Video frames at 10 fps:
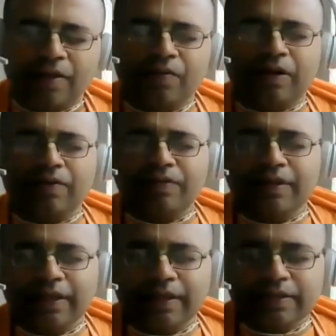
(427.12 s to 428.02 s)
one of
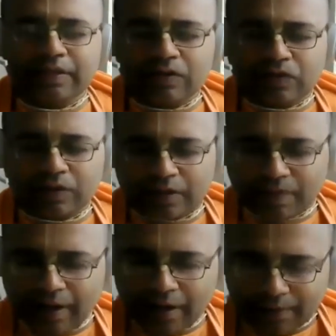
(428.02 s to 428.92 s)
the things is also
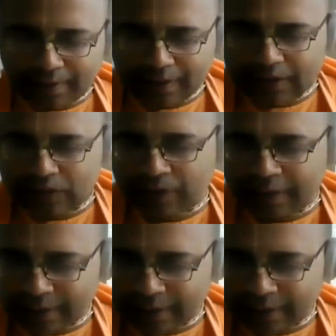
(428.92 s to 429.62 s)
required is to